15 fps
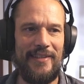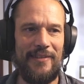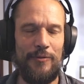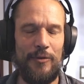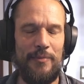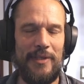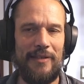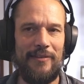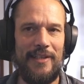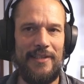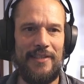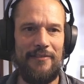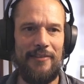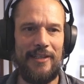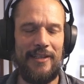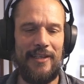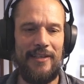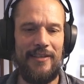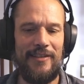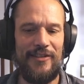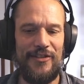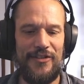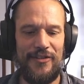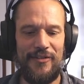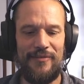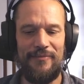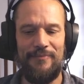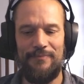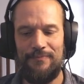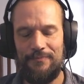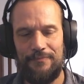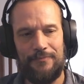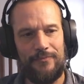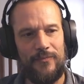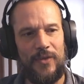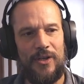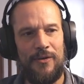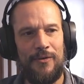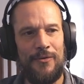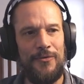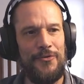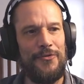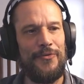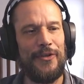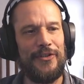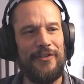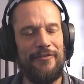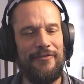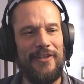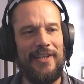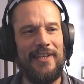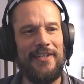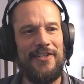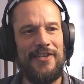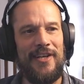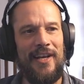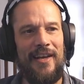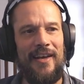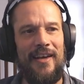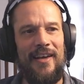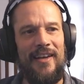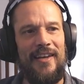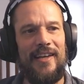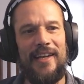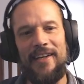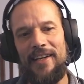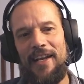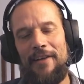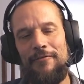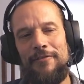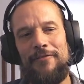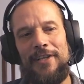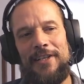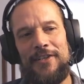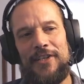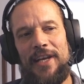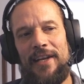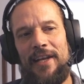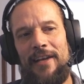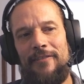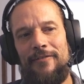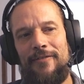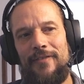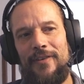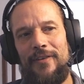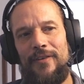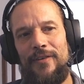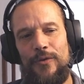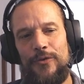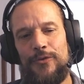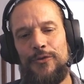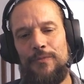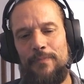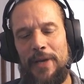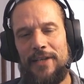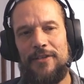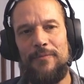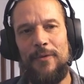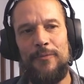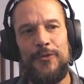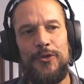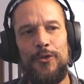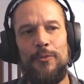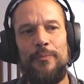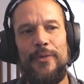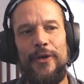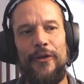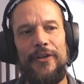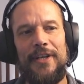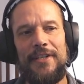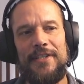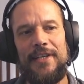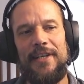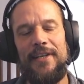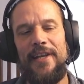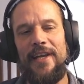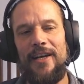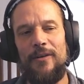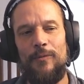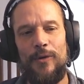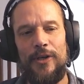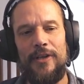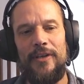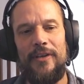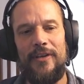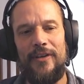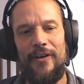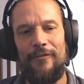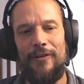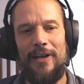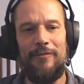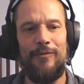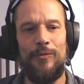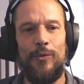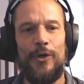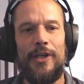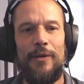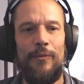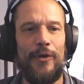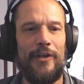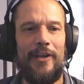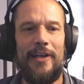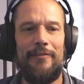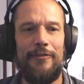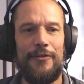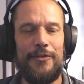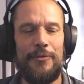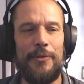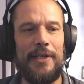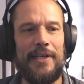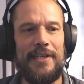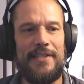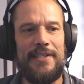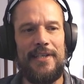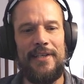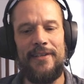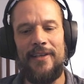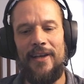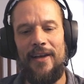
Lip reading: It would be great if I can just construct a village, and then every village can have maximum 2 buildings in there, one of level 1 and one of level 2, and that's it.